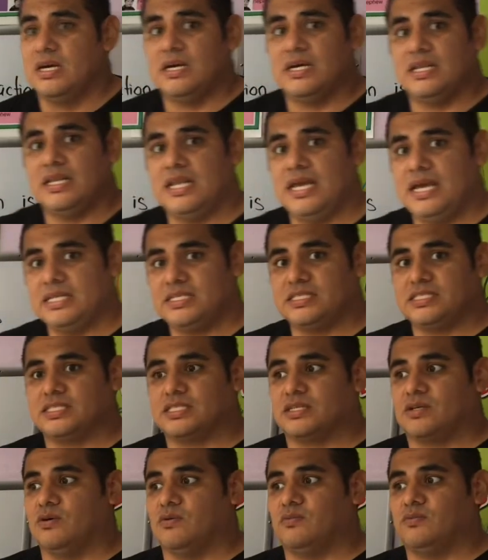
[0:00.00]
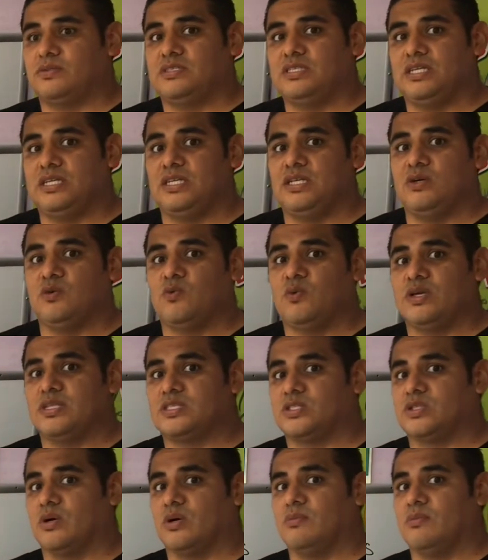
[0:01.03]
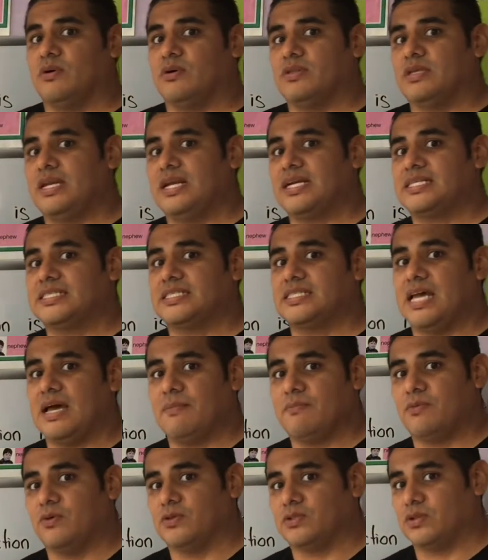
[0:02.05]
Let's continue with some other examples,